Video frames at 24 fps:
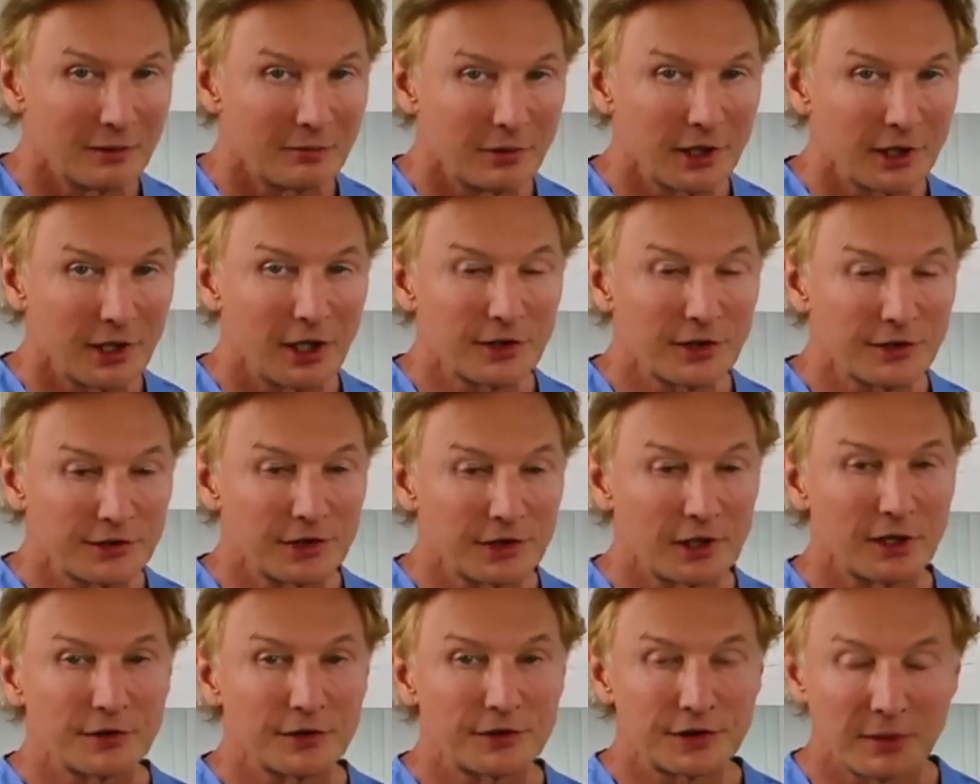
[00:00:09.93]
but
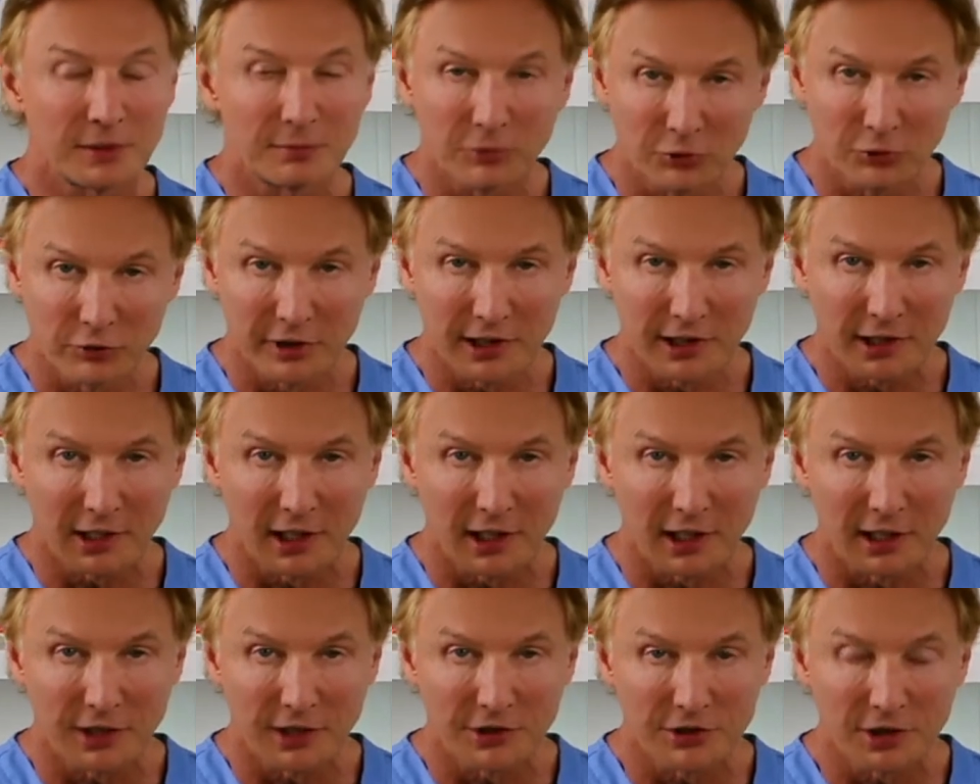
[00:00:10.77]
also some marine
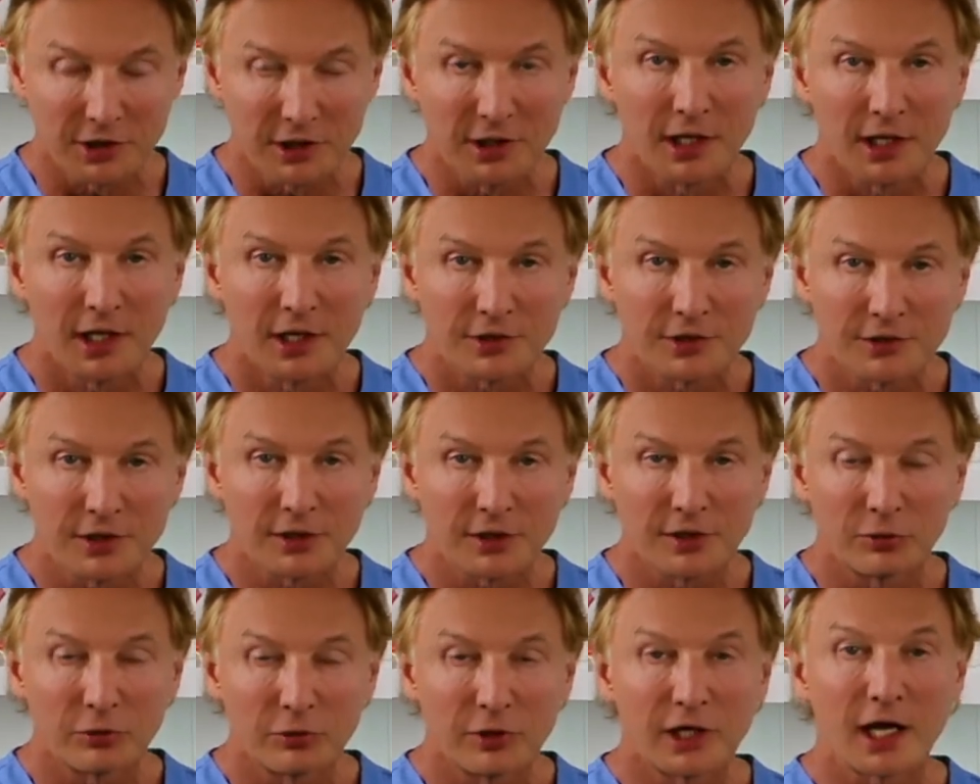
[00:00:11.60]
collagen, so
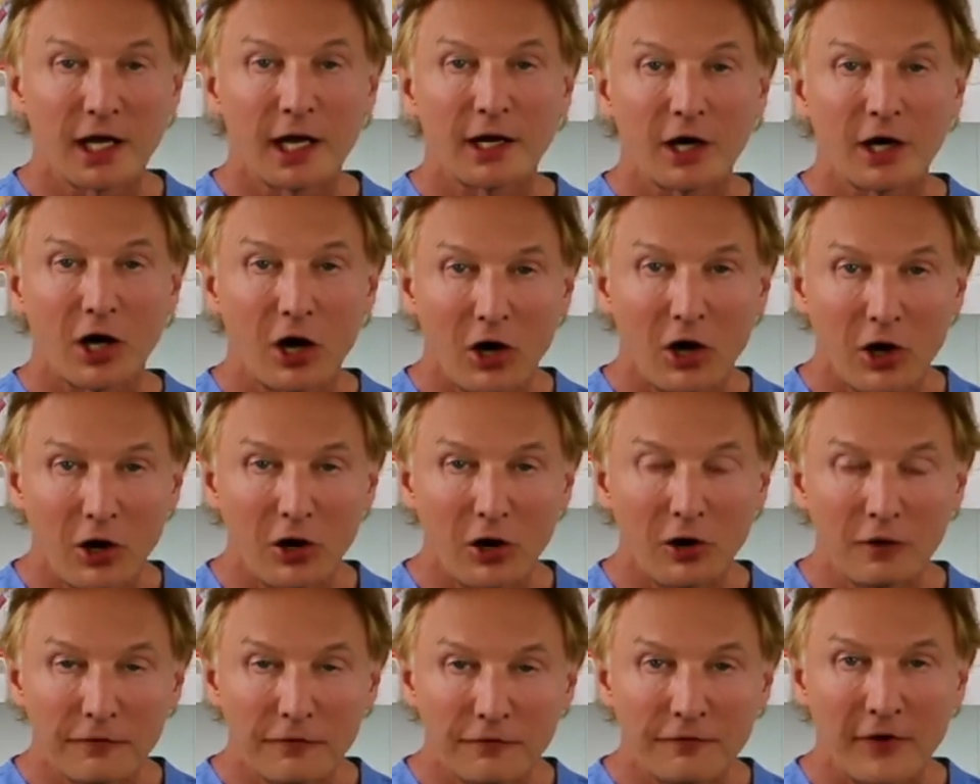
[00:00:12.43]
that we got
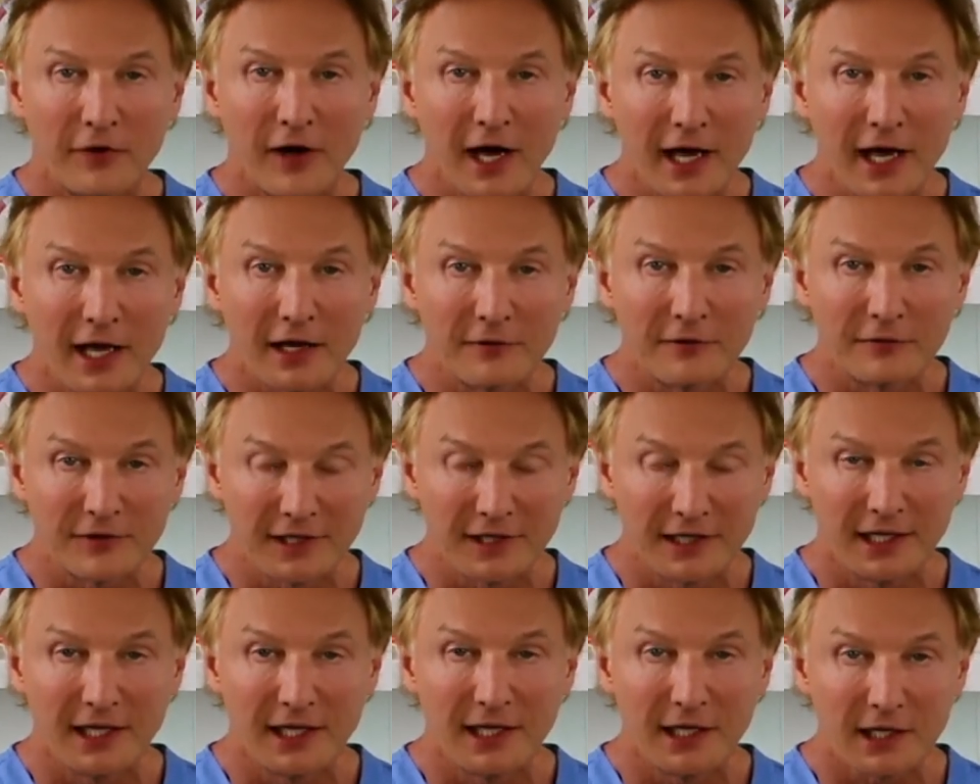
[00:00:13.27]
all 5
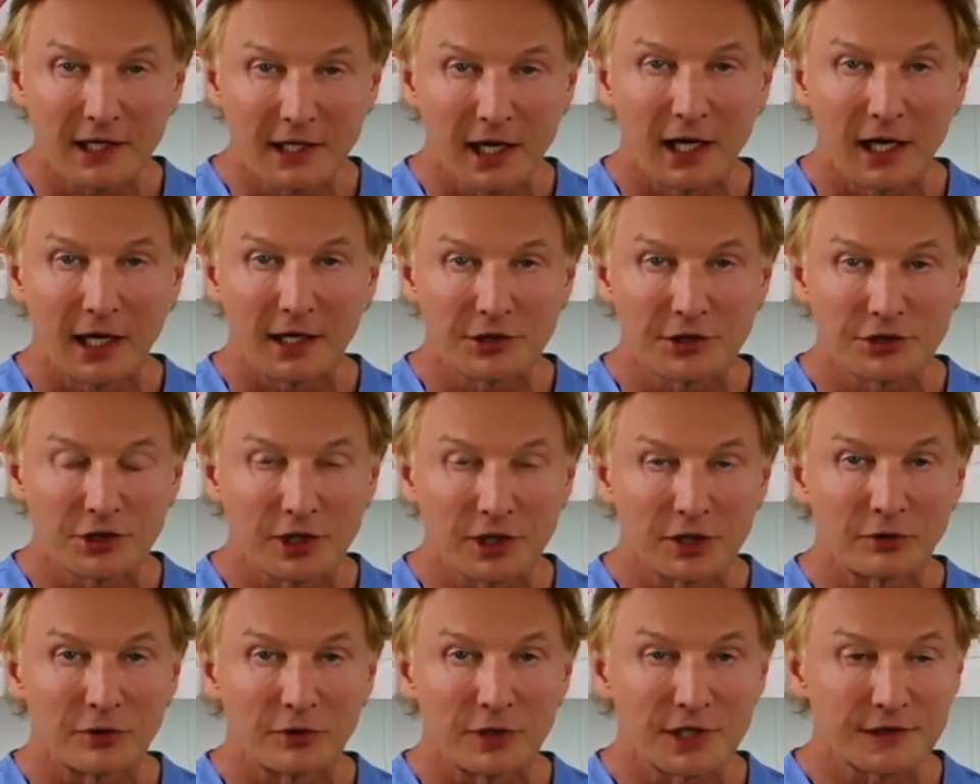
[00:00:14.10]
key collagen
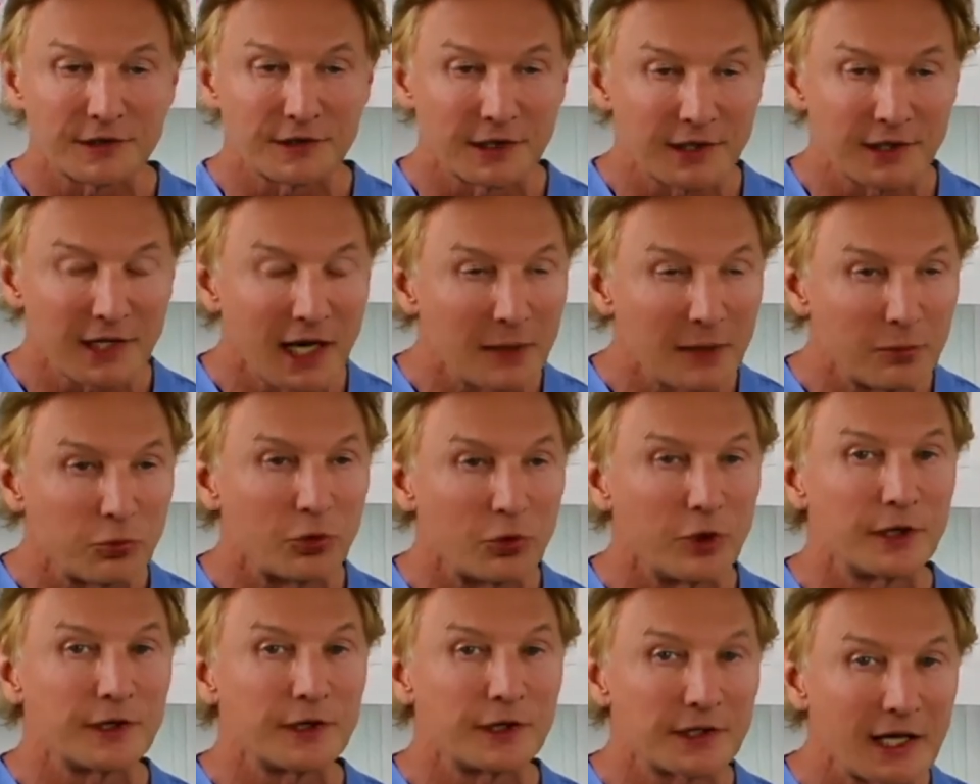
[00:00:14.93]
ingredients, the type
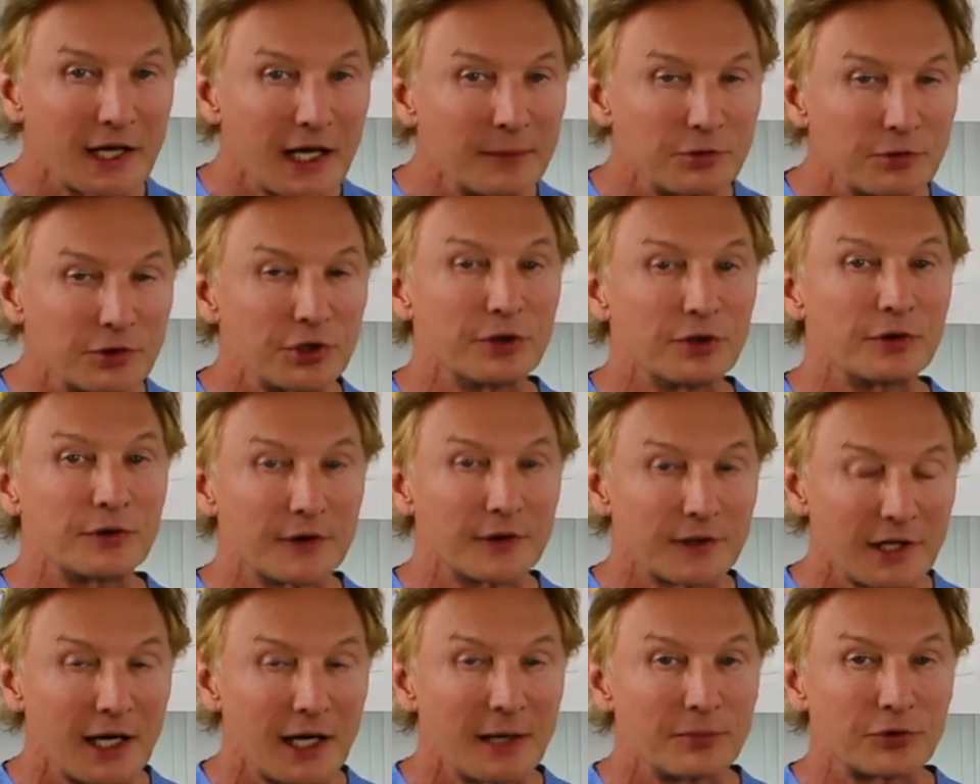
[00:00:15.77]
1, the type 2, the
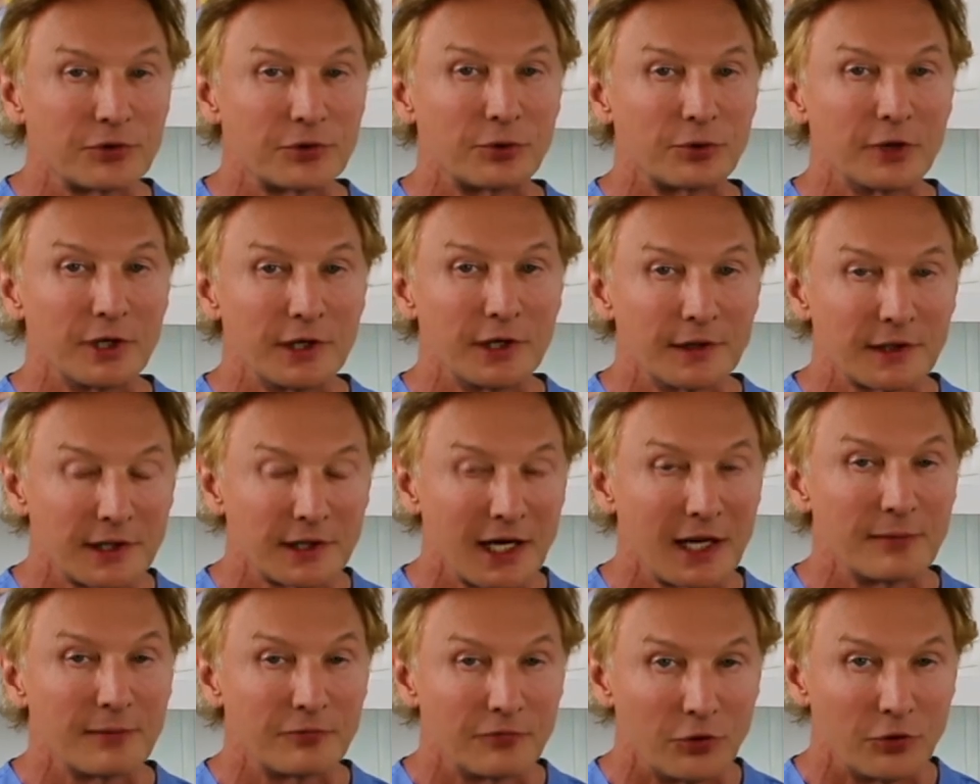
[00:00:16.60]
type 3, the
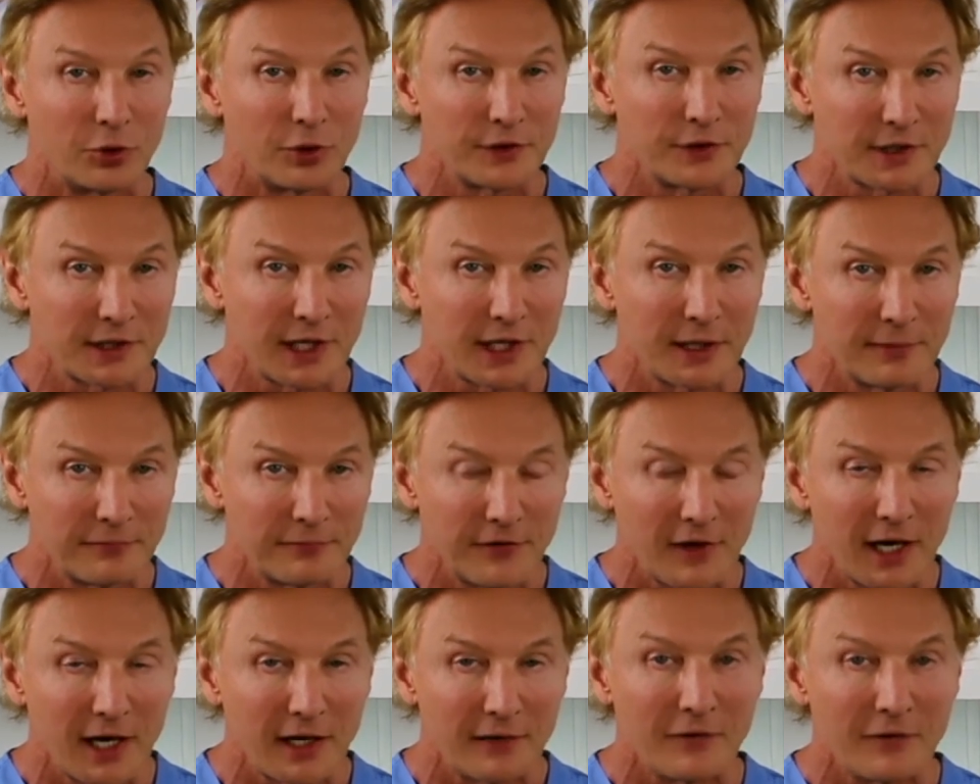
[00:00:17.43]
type 4, the type
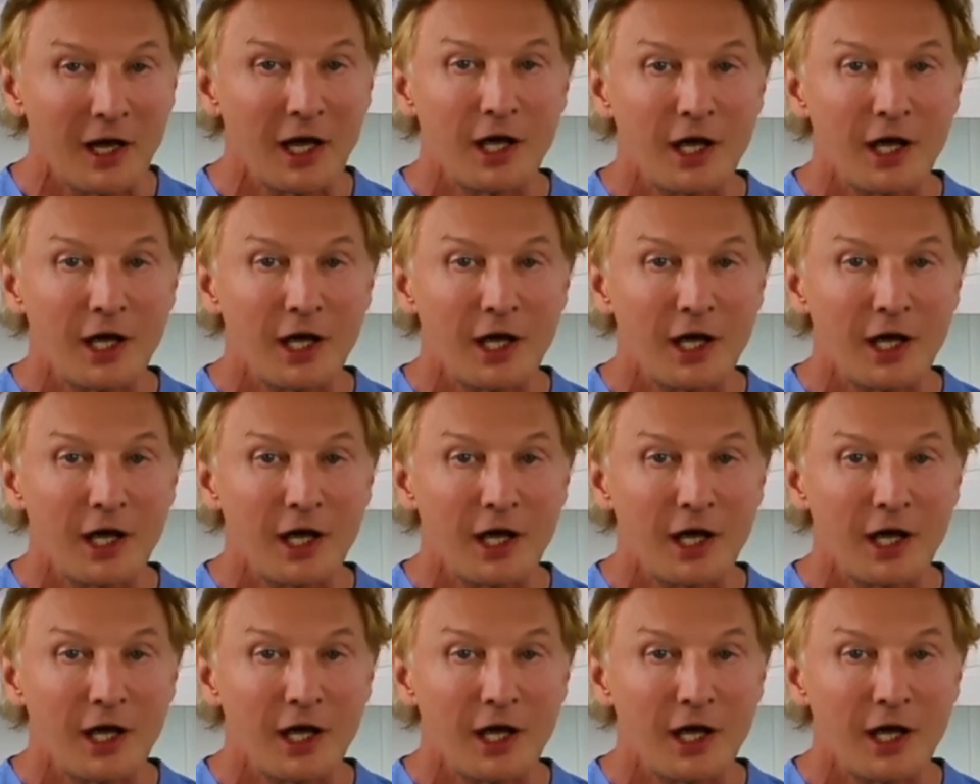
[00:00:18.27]
5,